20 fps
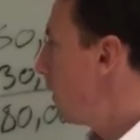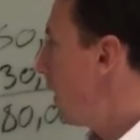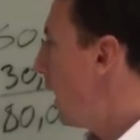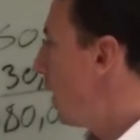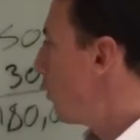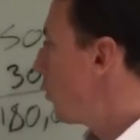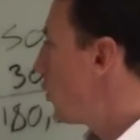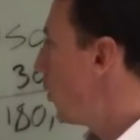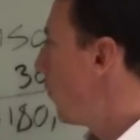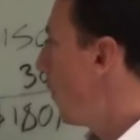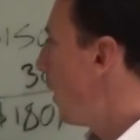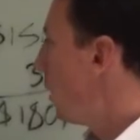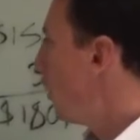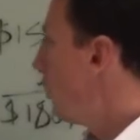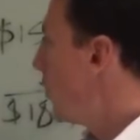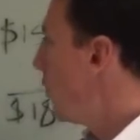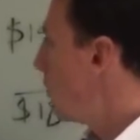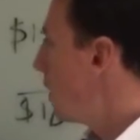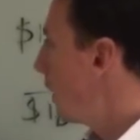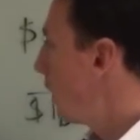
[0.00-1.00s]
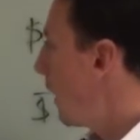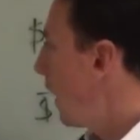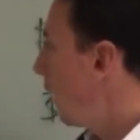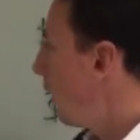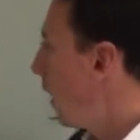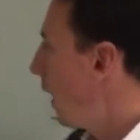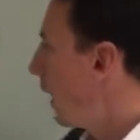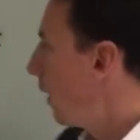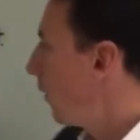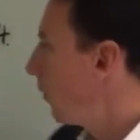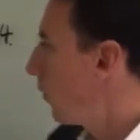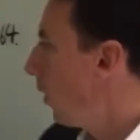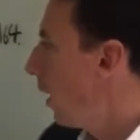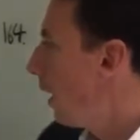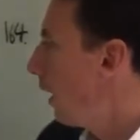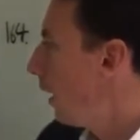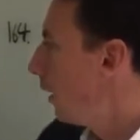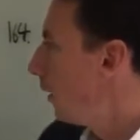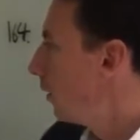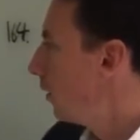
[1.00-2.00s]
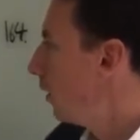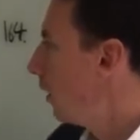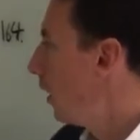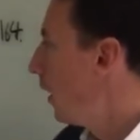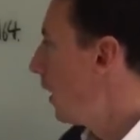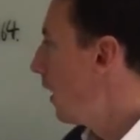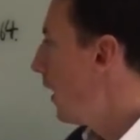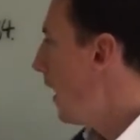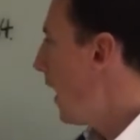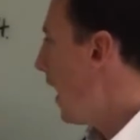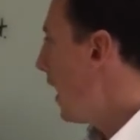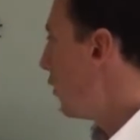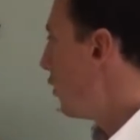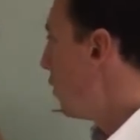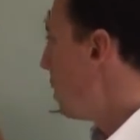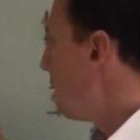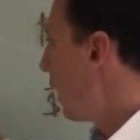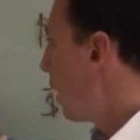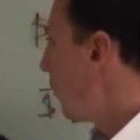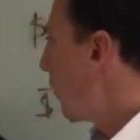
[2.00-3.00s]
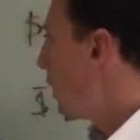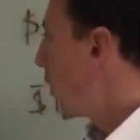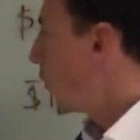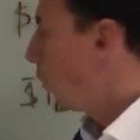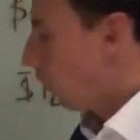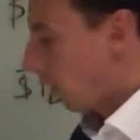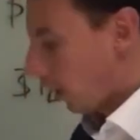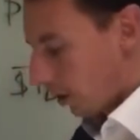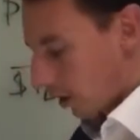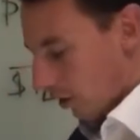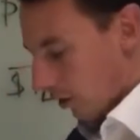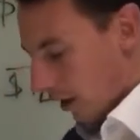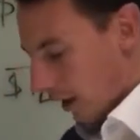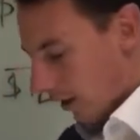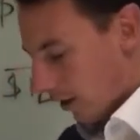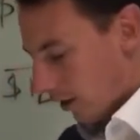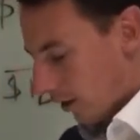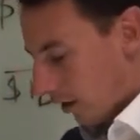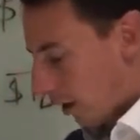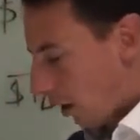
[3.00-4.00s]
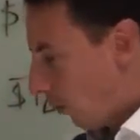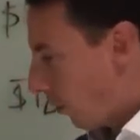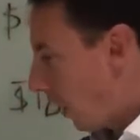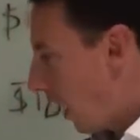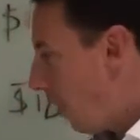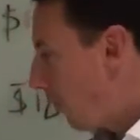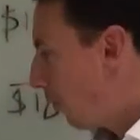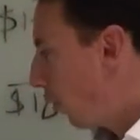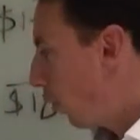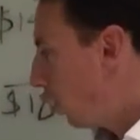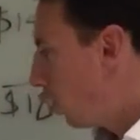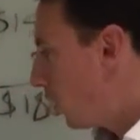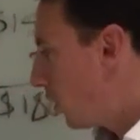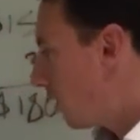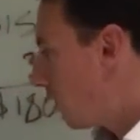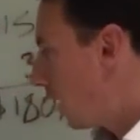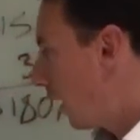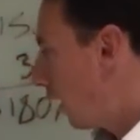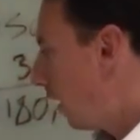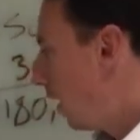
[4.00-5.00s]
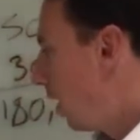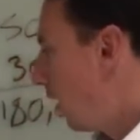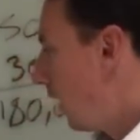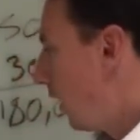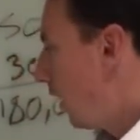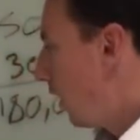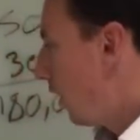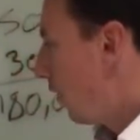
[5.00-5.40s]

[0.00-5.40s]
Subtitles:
potential by using that line of credit and doing a bit of work to this. When I purchased it,